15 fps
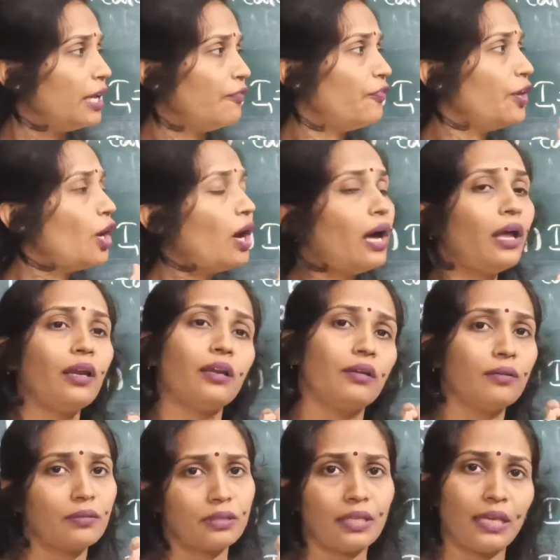If
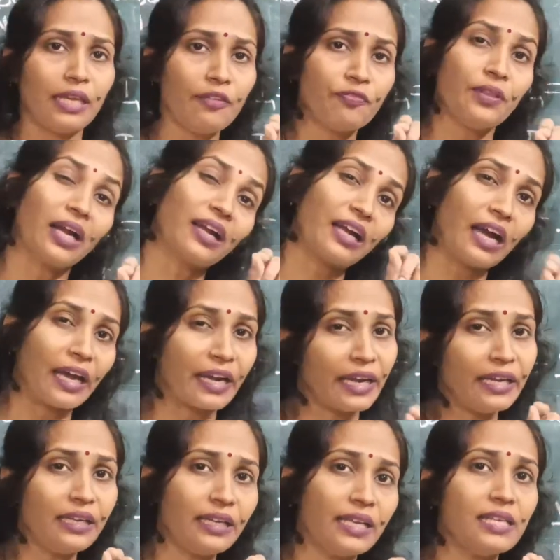the
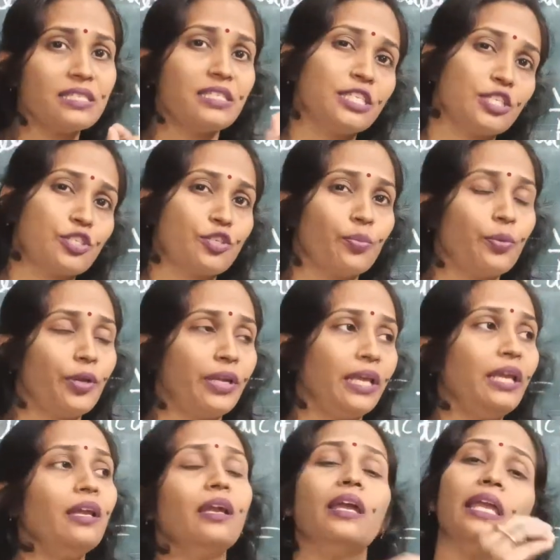current is
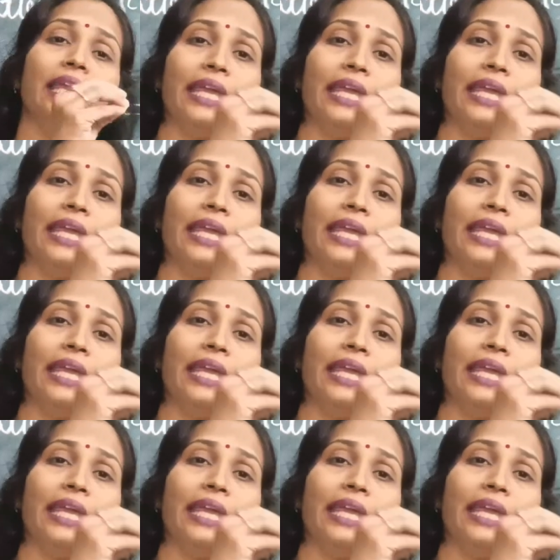distributing